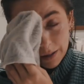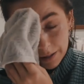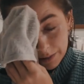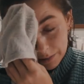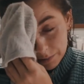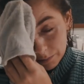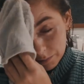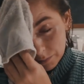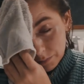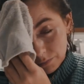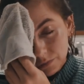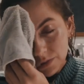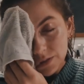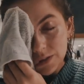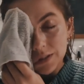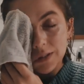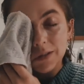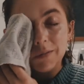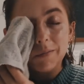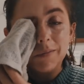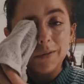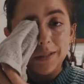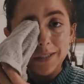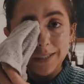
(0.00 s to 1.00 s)
Um, for
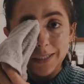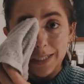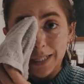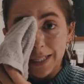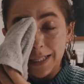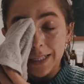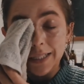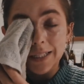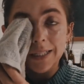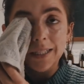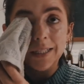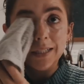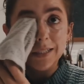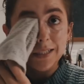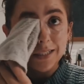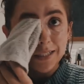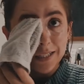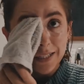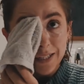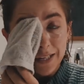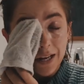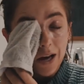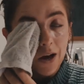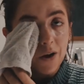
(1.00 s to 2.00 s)
some reason
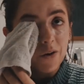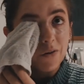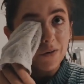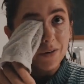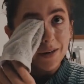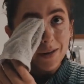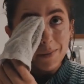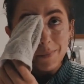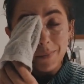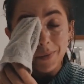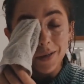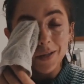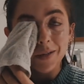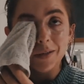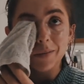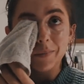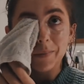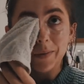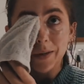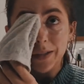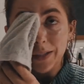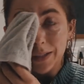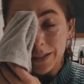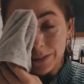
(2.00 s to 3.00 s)
the only
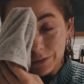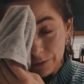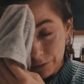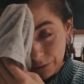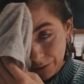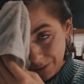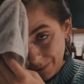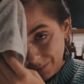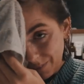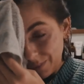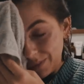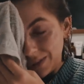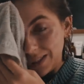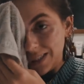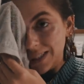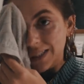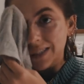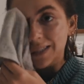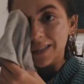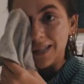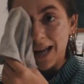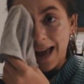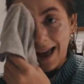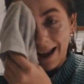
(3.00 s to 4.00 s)
bulb in this room
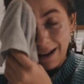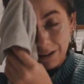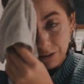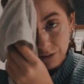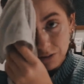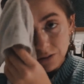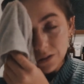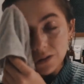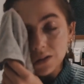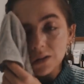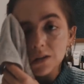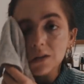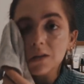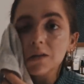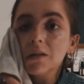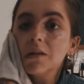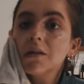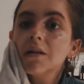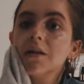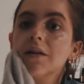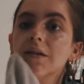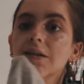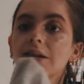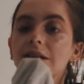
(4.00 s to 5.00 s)
which is out
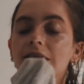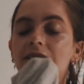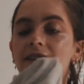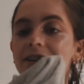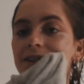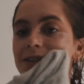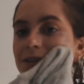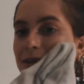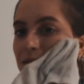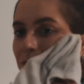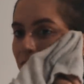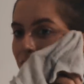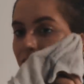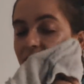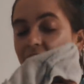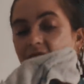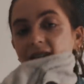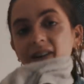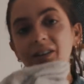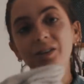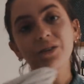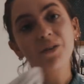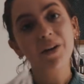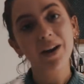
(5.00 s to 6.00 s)
is the
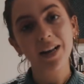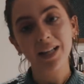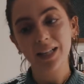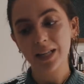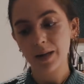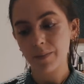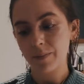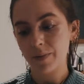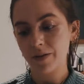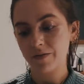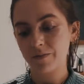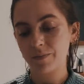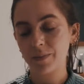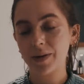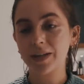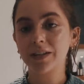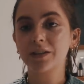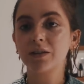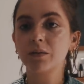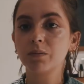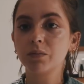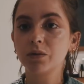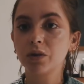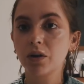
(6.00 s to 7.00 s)
one directly above
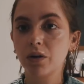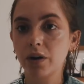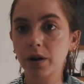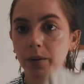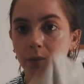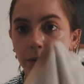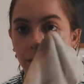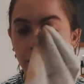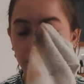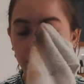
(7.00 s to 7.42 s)
me so I'm sorry I'm